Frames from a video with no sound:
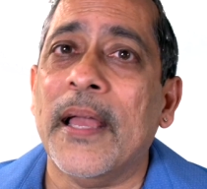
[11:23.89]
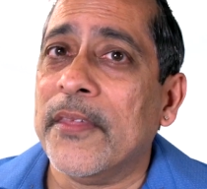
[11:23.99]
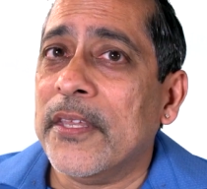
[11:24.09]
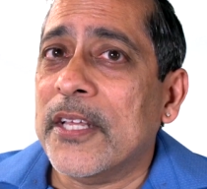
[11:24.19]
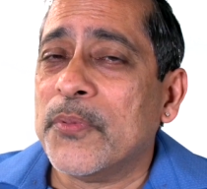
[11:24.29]

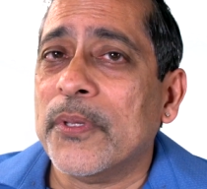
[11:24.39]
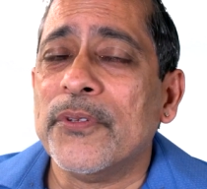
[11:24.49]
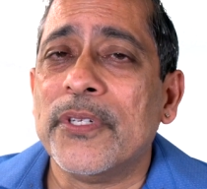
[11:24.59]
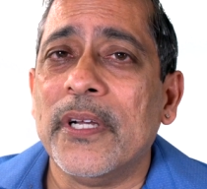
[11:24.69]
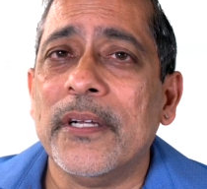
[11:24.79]
And then that's when
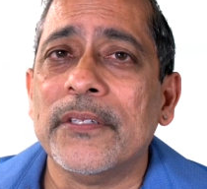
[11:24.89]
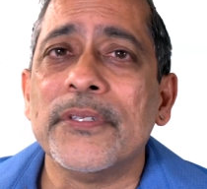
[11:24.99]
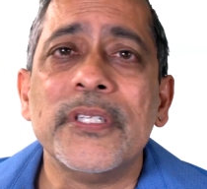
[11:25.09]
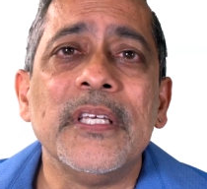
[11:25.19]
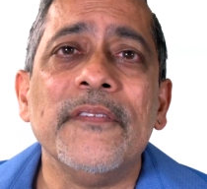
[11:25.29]
you turn
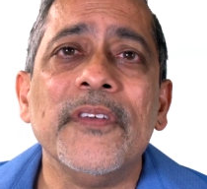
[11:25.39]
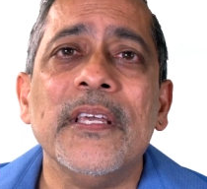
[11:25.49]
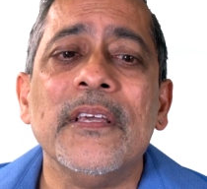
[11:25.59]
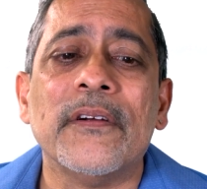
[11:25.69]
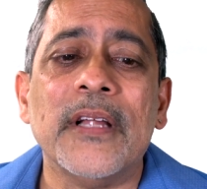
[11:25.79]
to
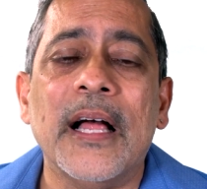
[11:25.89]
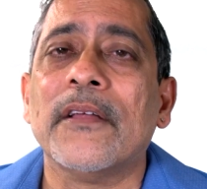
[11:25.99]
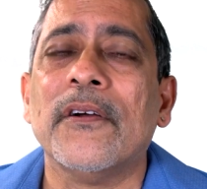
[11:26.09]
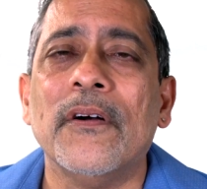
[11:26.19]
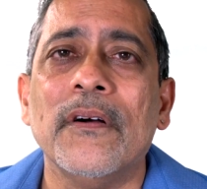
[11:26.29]
TV or
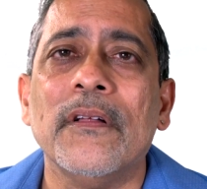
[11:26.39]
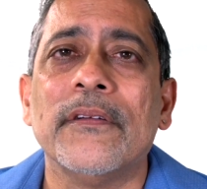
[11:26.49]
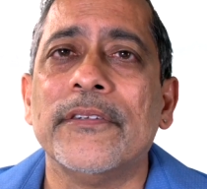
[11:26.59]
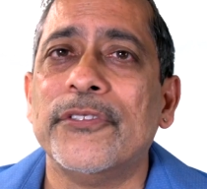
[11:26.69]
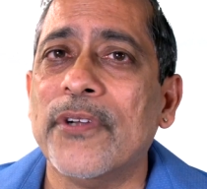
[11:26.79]

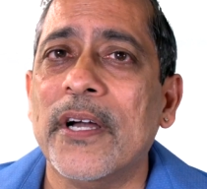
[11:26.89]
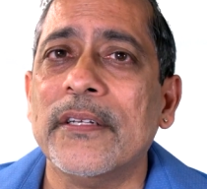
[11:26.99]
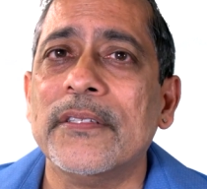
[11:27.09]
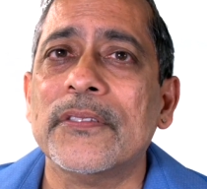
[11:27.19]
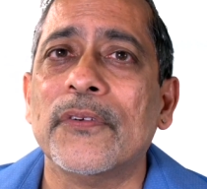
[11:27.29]
alcohol or
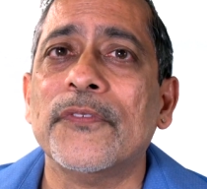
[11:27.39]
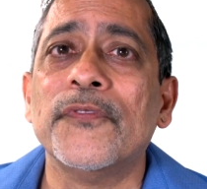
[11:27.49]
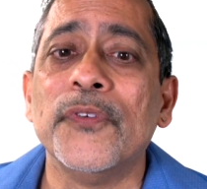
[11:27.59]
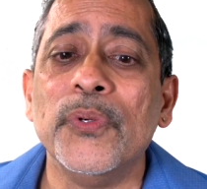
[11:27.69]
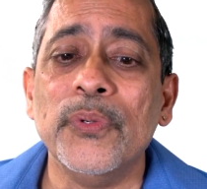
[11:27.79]
drugs or
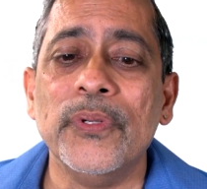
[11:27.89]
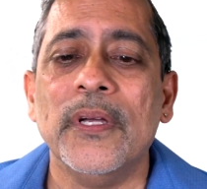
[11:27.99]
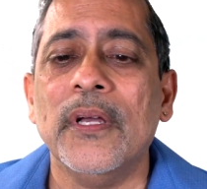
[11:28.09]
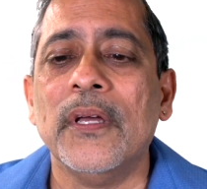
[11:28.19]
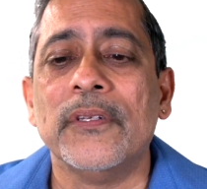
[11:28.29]
food,
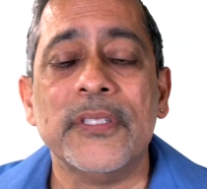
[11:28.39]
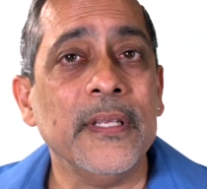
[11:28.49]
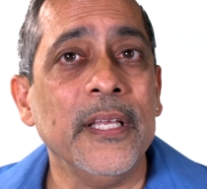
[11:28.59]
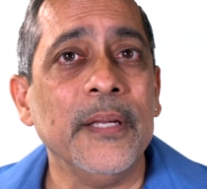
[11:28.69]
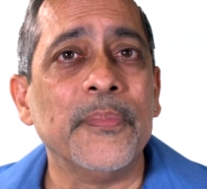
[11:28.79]

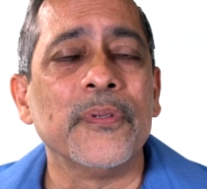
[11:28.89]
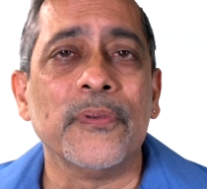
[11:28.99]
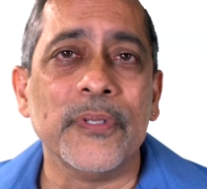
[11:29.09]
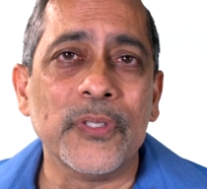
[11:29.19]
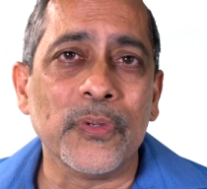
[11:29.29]
sleep
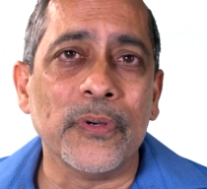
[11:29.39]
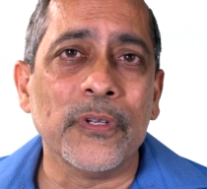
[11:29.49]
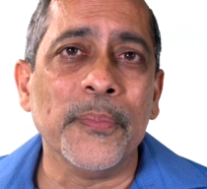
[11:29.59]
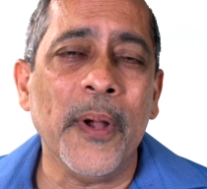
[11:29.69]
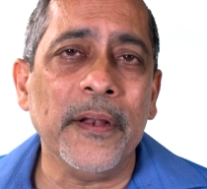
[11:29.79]
to restore
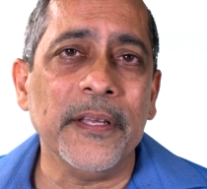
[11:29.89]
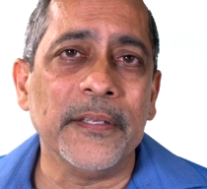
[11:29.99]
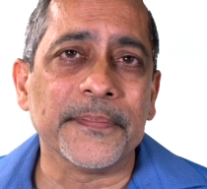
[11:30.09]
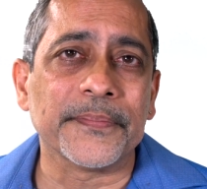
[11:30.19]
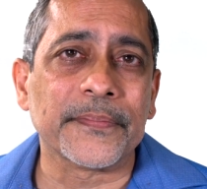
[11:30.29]
your body.